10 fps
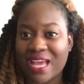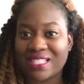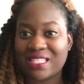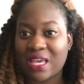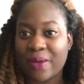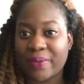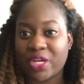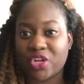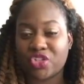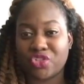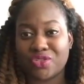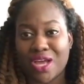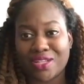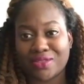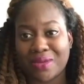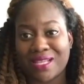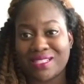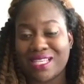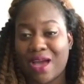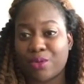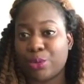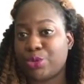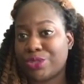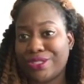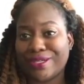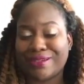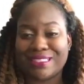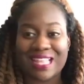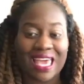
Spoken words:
I see how many girls you talk to. I see how you treat girls.